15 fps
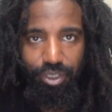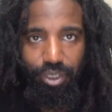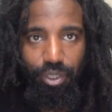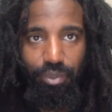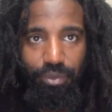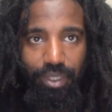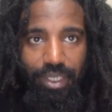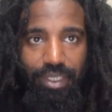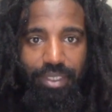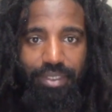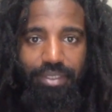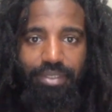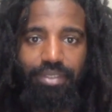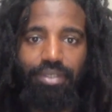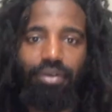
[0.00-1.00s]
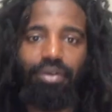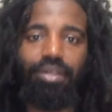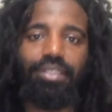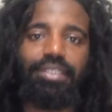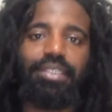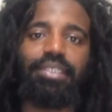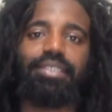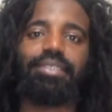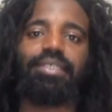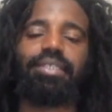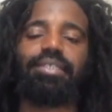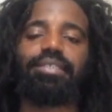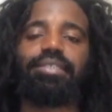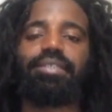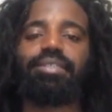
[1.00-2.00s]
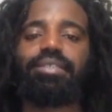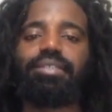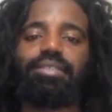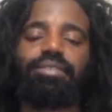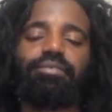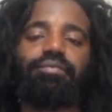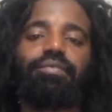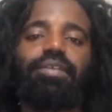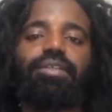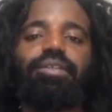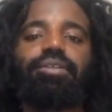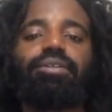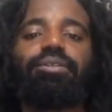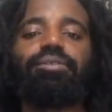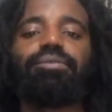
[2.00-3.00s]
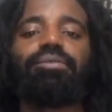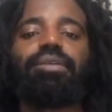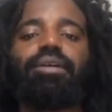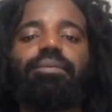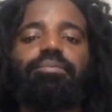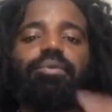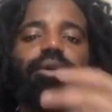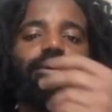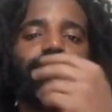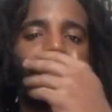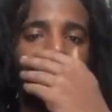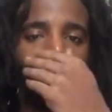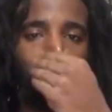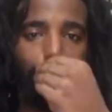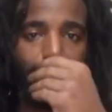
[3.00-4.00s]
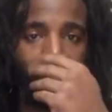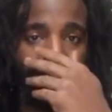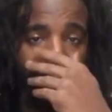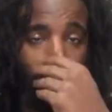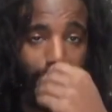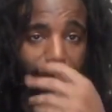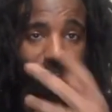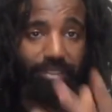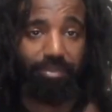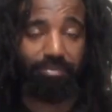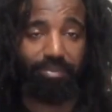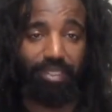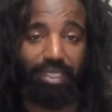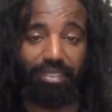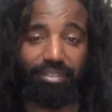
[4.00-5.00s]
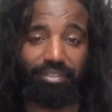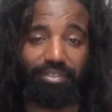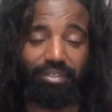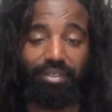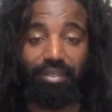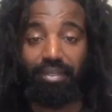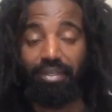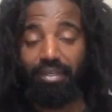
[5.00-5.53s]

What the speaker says: go in on this because this is a video that I'll probably end up chopping up later.